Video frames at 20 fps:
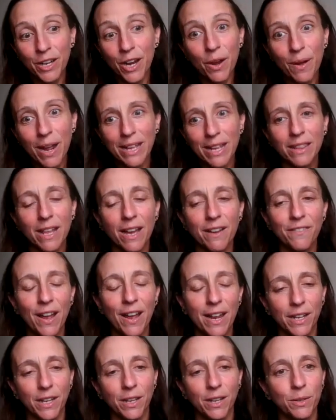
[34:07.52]
No, I love
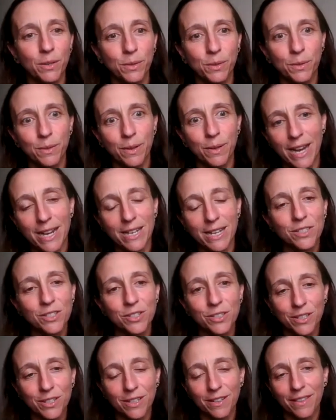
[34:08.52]
how you
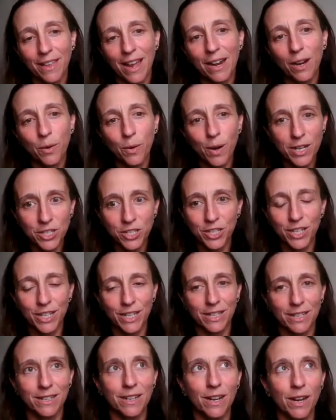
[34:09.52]
answered that
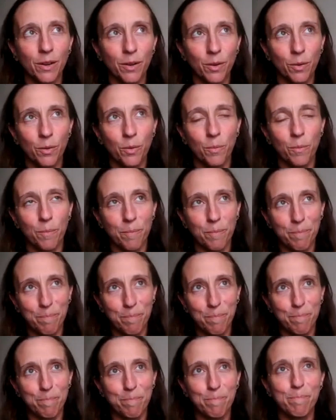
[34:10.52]
question,
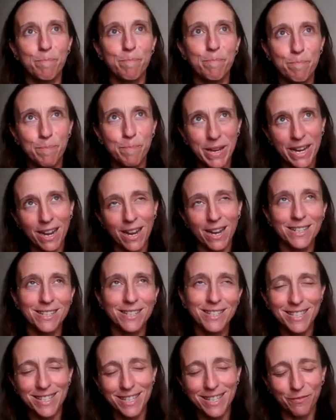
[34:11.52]

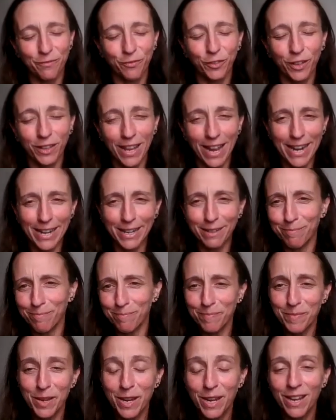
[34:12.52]
because for like,
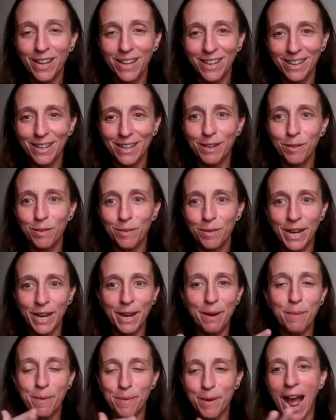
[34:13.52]

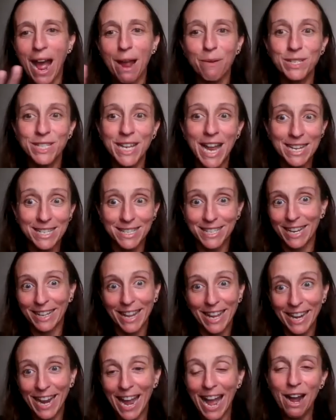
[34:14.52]
I was asking
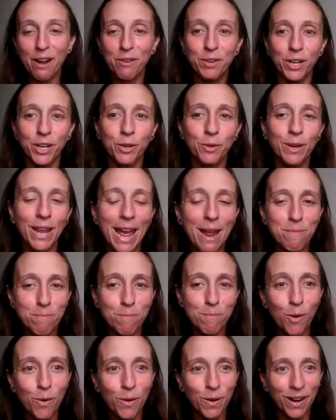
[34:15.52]
like, how do you get
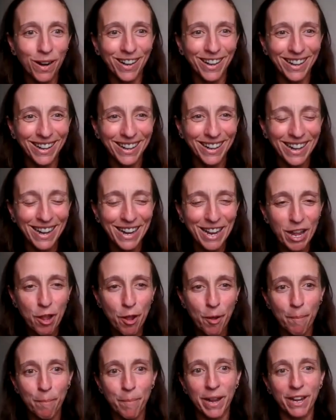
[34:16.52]
more?
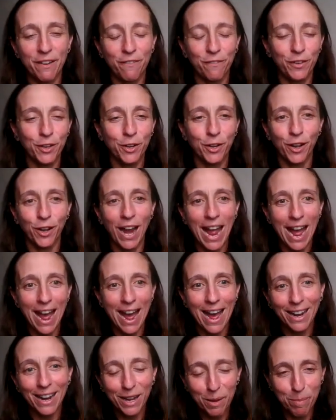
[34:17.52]
But if you're
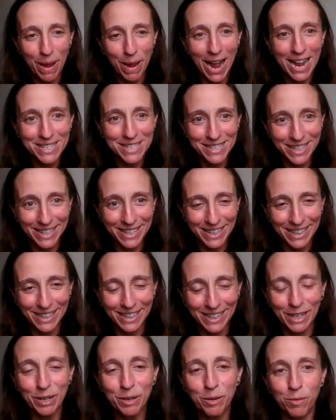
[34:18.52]
at
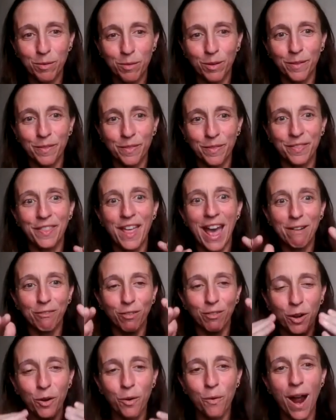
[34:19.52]
capacity, that
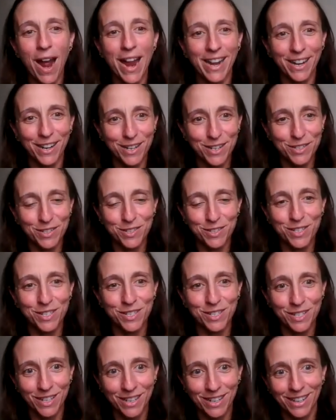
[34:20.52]

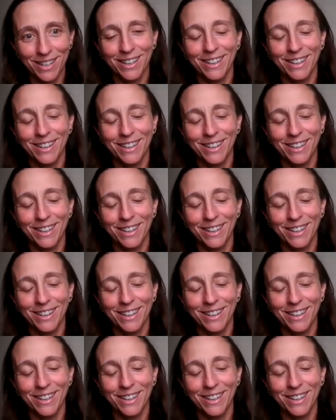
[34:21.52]
requires